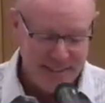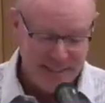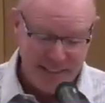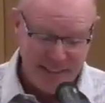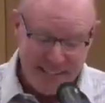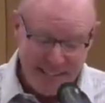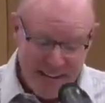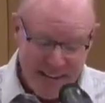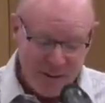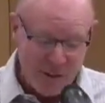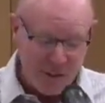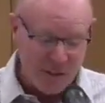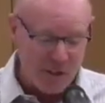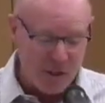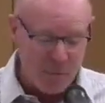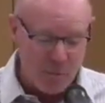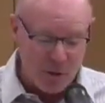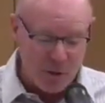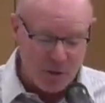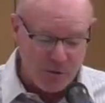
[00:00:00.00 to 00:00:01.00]
Laying down at
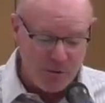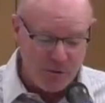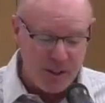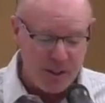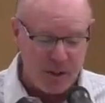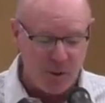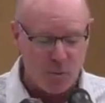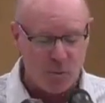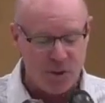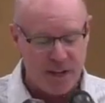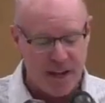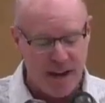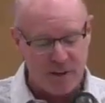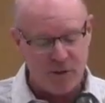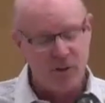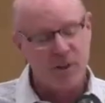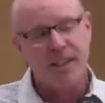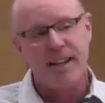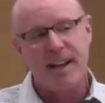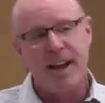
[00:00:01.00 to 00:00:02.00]
someone's feet was
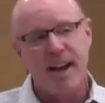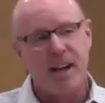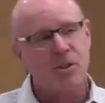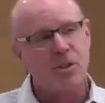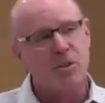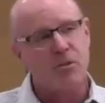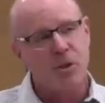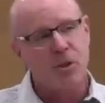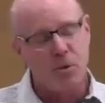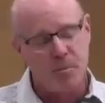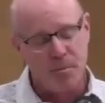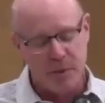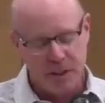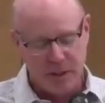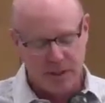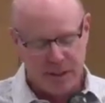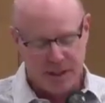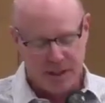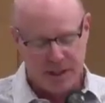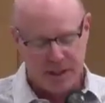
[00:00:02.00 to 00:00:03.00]
actually an act of
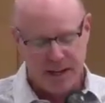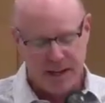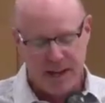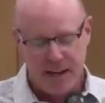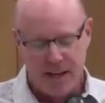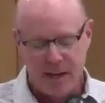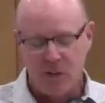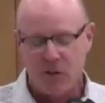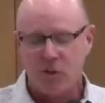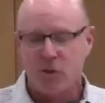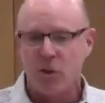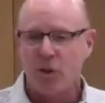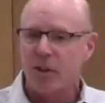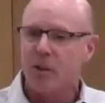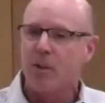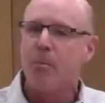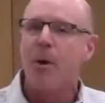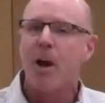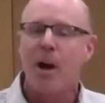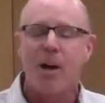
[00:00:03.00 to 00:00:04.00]
humility, and it
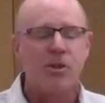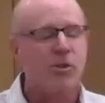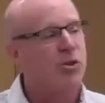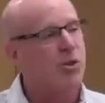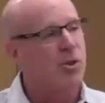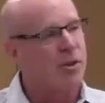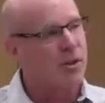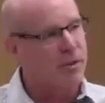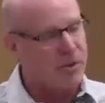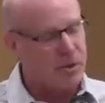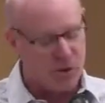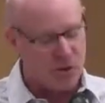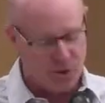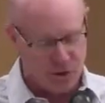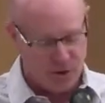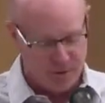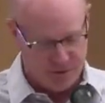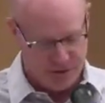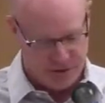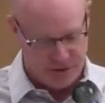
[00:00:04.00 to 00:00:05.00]
took the posture of a
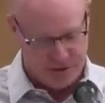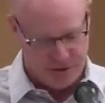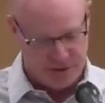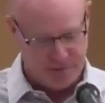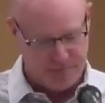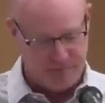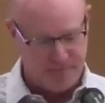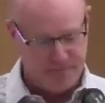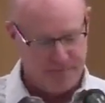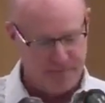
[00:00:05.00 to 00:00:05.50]
servant.